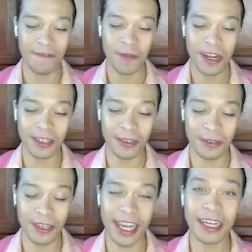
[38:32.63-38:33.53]
If you want
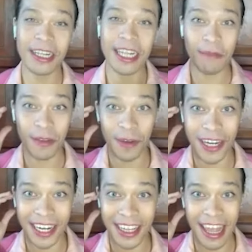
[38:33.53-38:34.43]
to get a glimpse of what
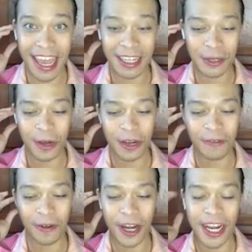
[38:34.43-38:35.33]
it is like to
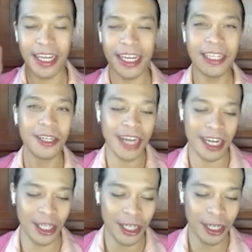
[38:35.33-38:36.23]
work for an
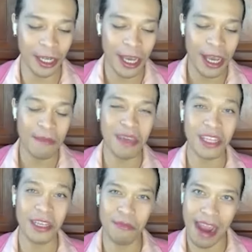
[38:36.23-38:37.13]
international
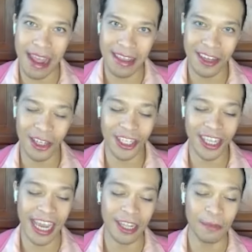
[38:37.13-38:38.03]
media brand such as
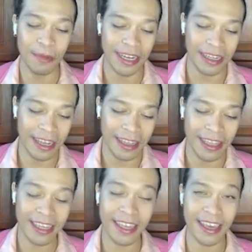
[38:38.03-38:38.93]
NYLON Manila,
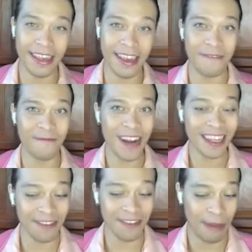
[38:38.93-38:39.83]
this is a
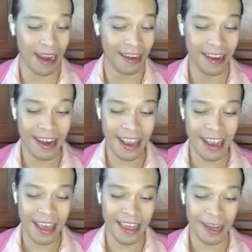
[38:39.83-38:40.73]
friendly reminder
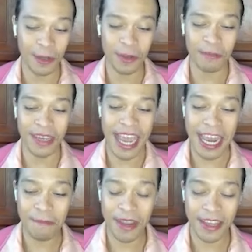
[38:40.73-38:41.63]
that we will be
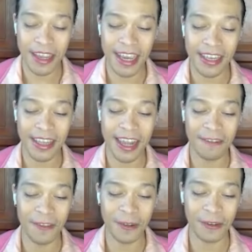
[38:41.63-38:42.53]
handpicking a select
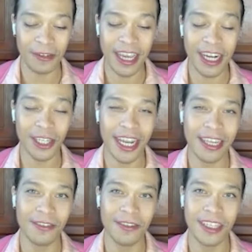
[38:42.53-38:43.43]
few to get a
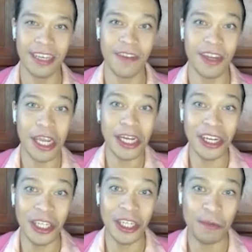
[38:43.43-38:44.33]
chance to receive an
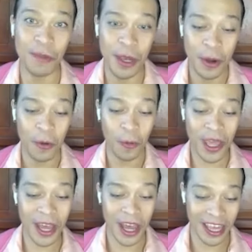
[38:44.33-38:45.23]
internship
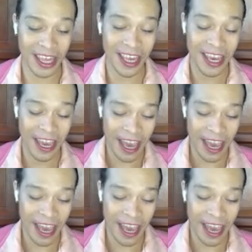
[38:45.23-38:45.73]
with us.